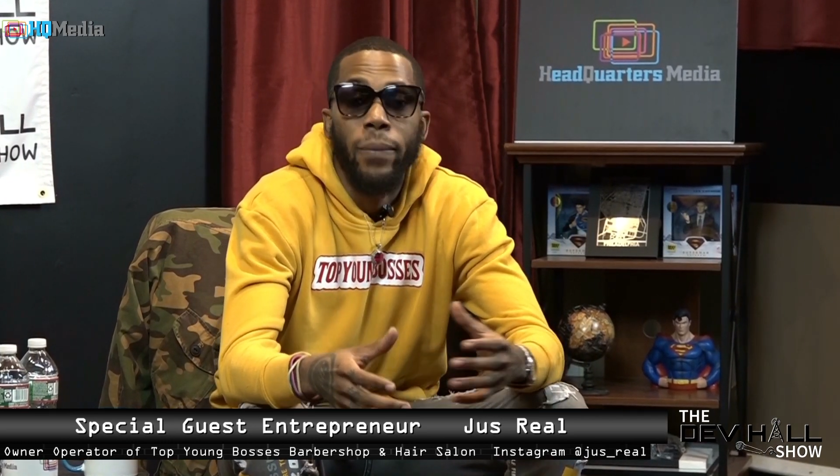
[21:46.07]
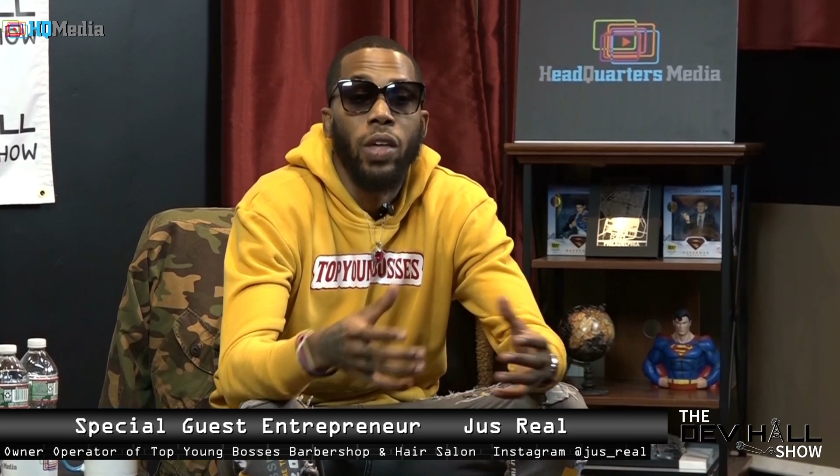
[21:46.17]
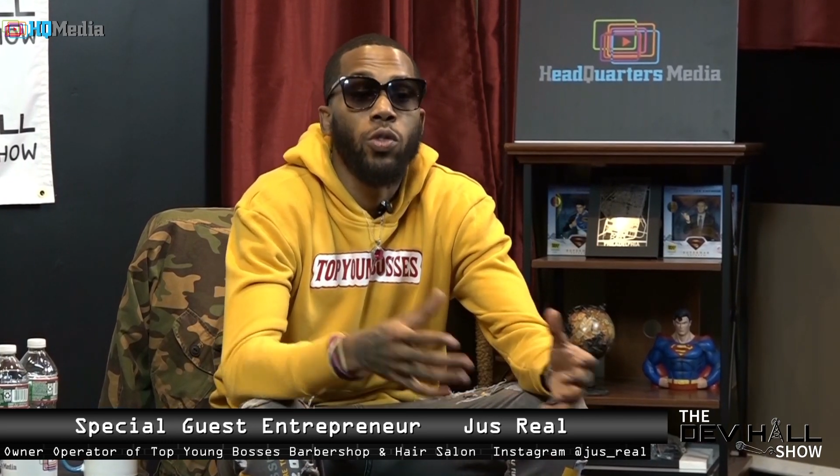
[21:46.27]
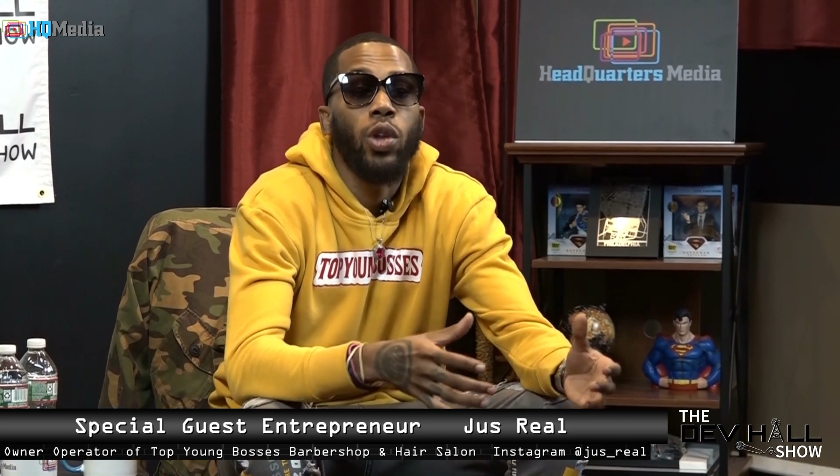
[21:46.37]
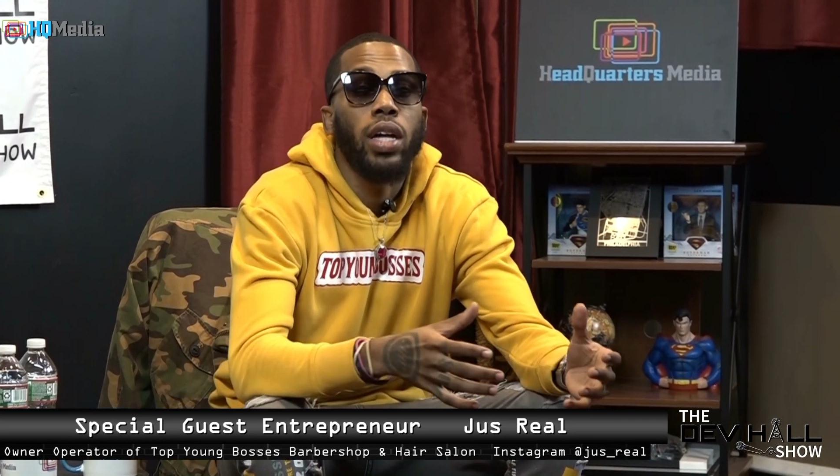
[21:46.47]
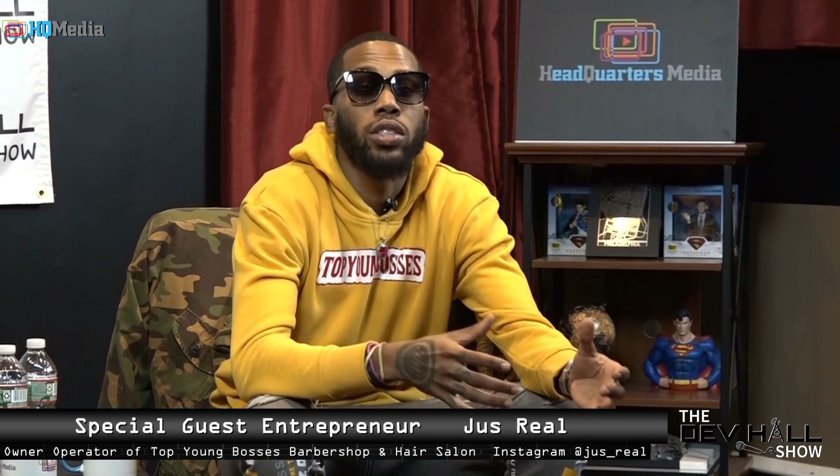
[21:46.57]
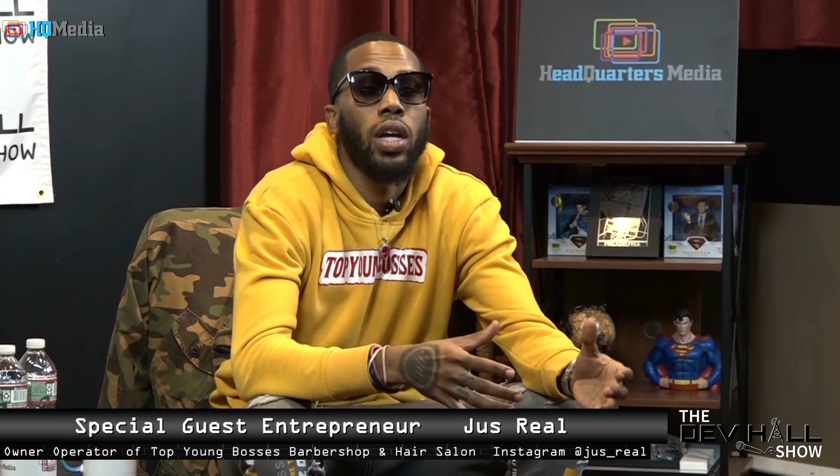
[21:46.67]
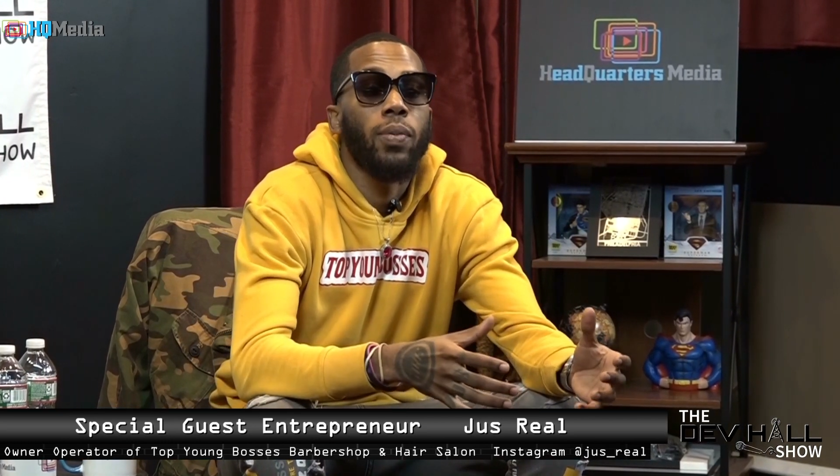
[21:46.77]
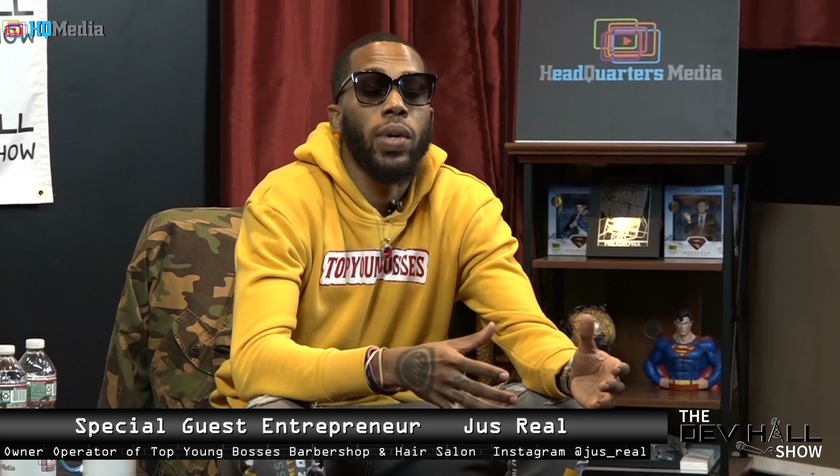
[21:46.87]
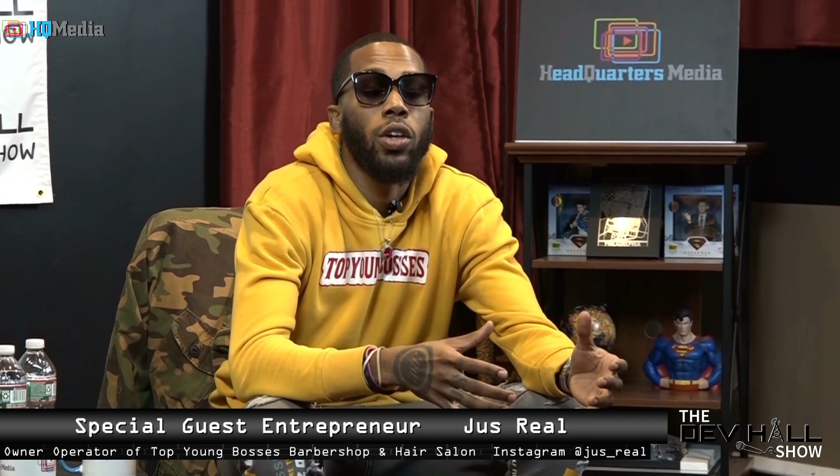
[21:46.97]
if you're not
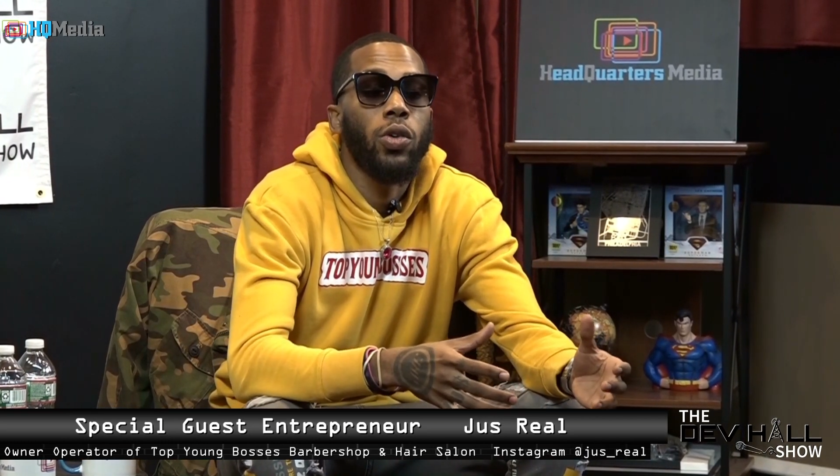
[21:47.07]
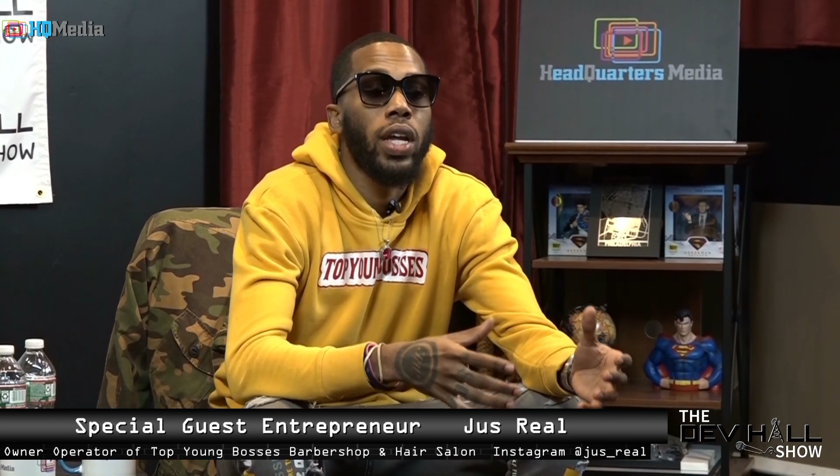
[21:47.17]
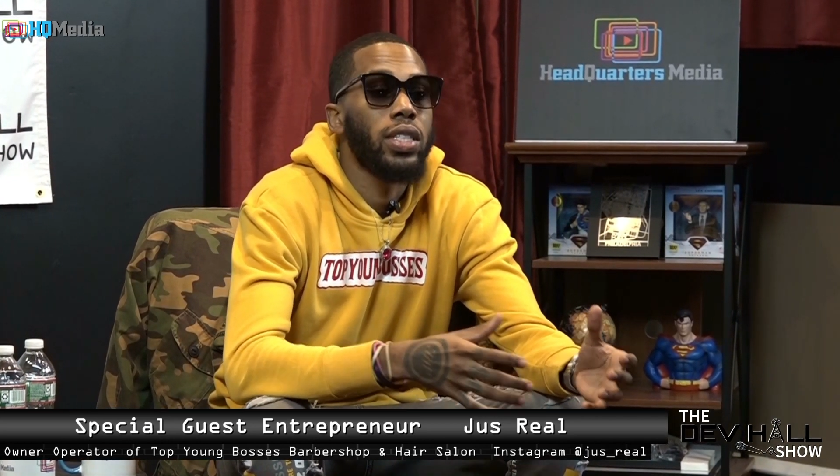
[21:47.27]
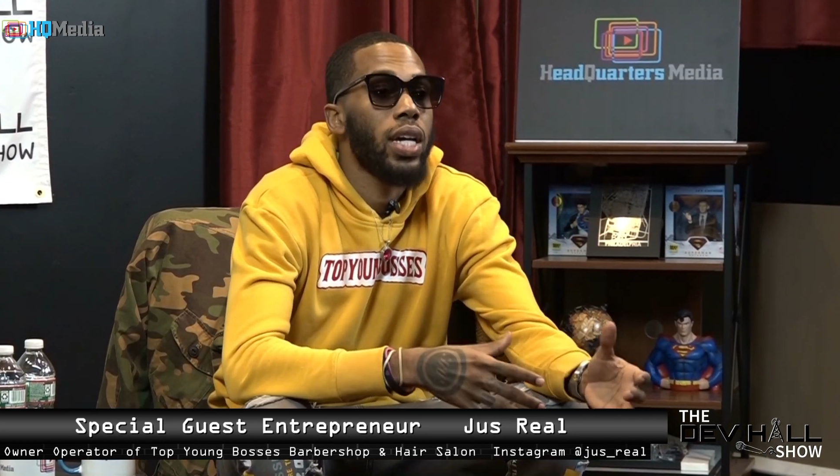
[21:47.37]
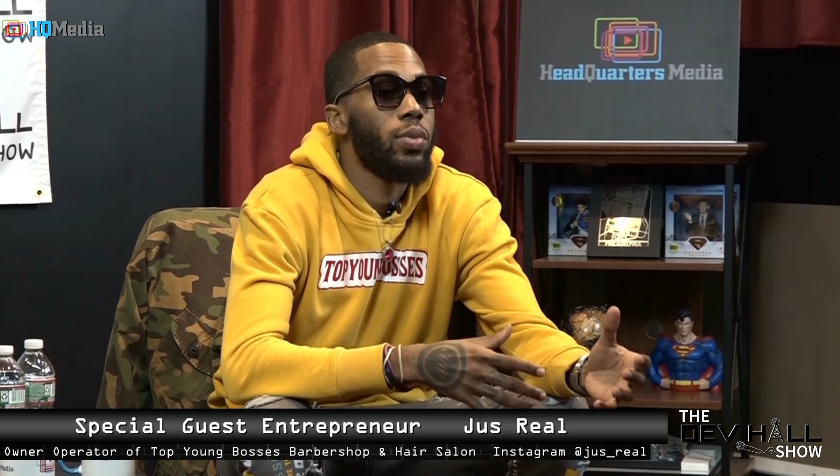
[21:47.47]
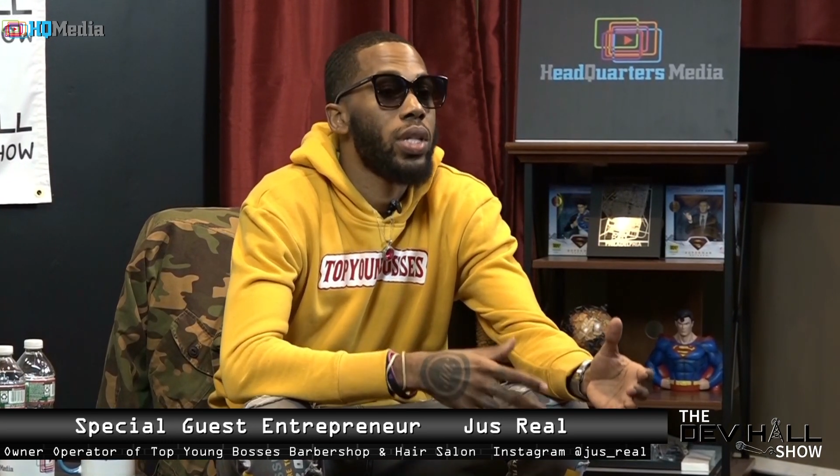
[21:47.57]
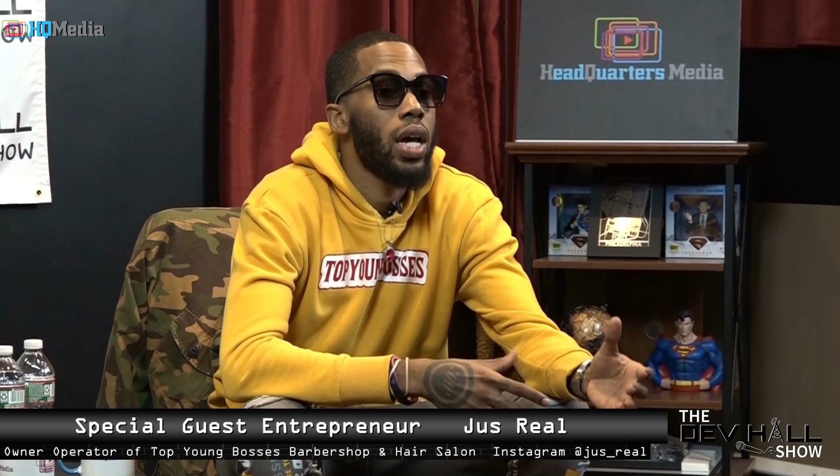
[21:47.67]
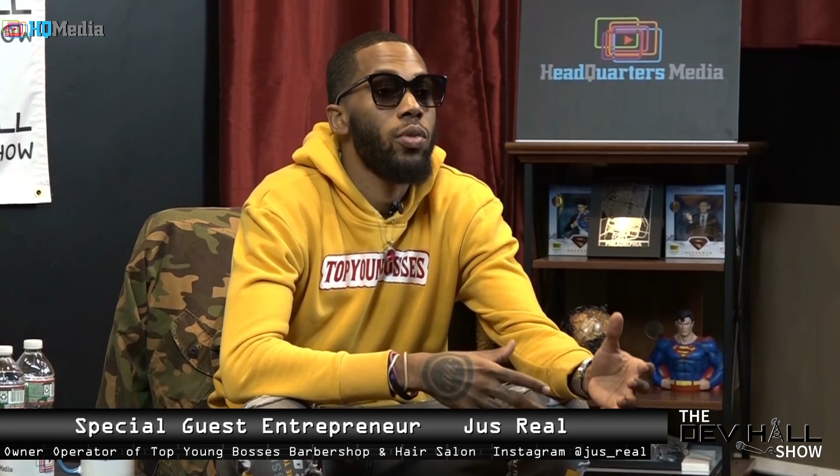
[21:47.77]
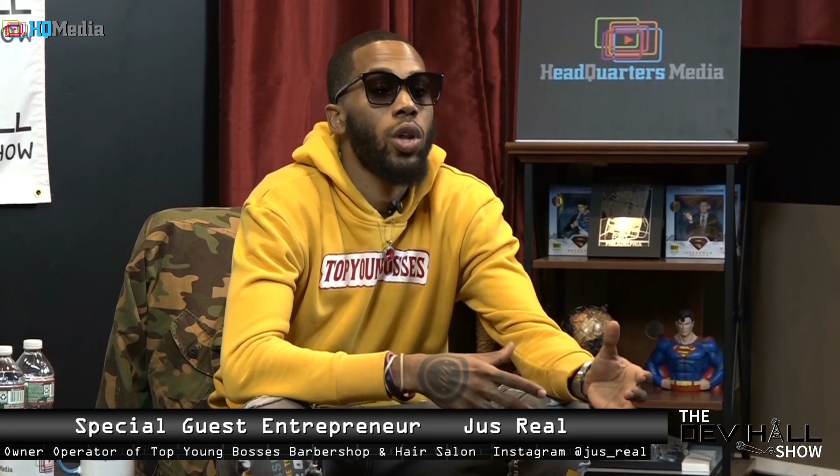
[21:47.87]
trying to be on that type of time,